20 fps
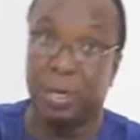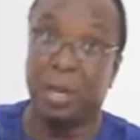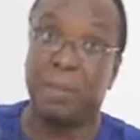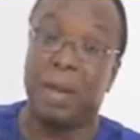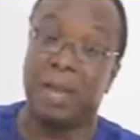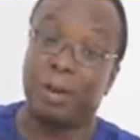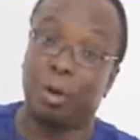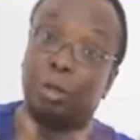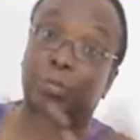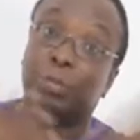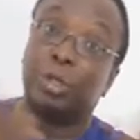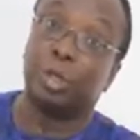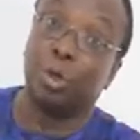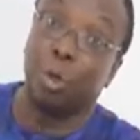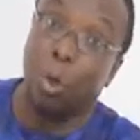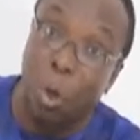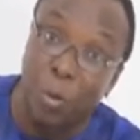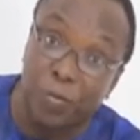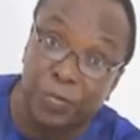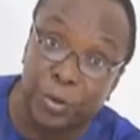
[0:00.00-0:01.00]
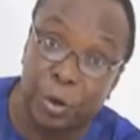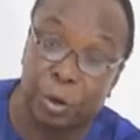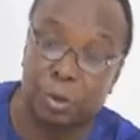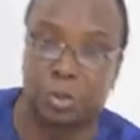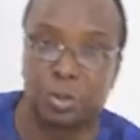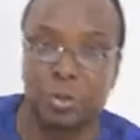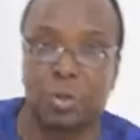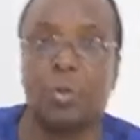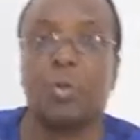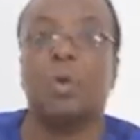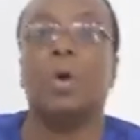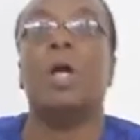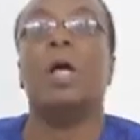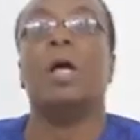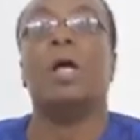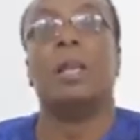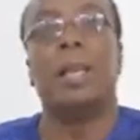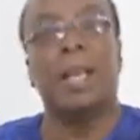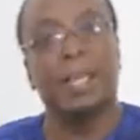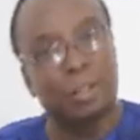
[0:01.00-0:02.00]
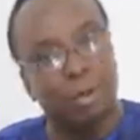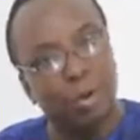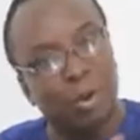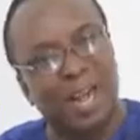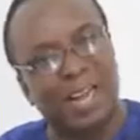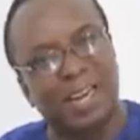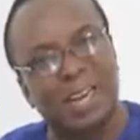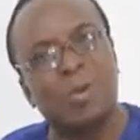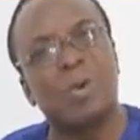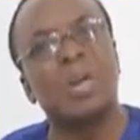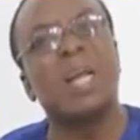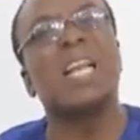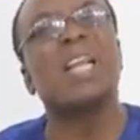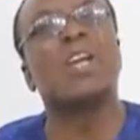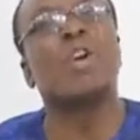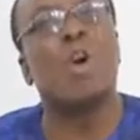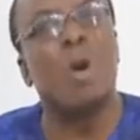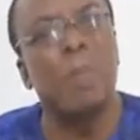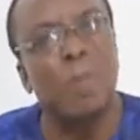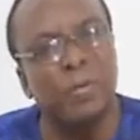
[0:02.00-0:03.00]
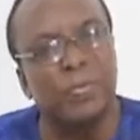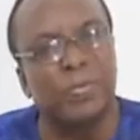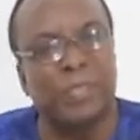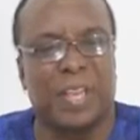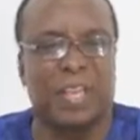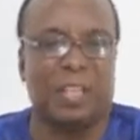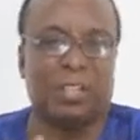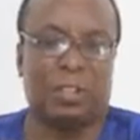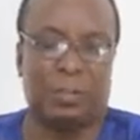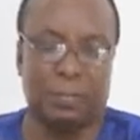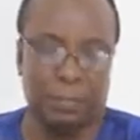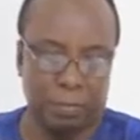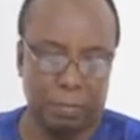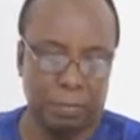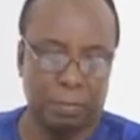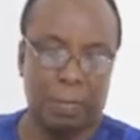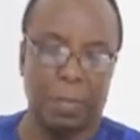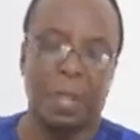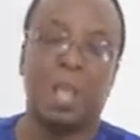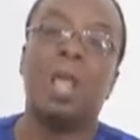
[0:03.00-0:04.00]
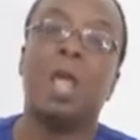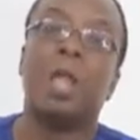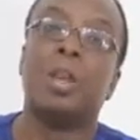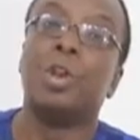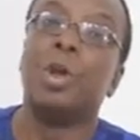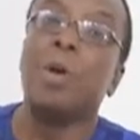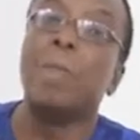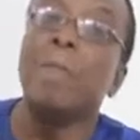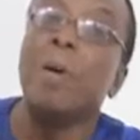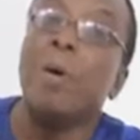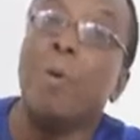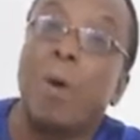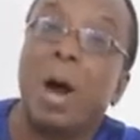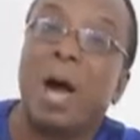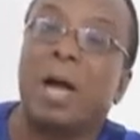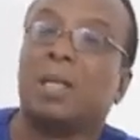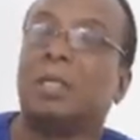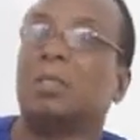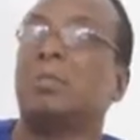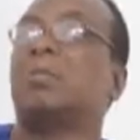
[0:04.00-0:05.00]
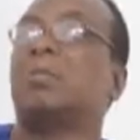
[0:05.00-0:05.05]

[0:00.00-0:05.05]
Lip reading: they might not be so obvious. So let's look at them. What are the common things? Number one,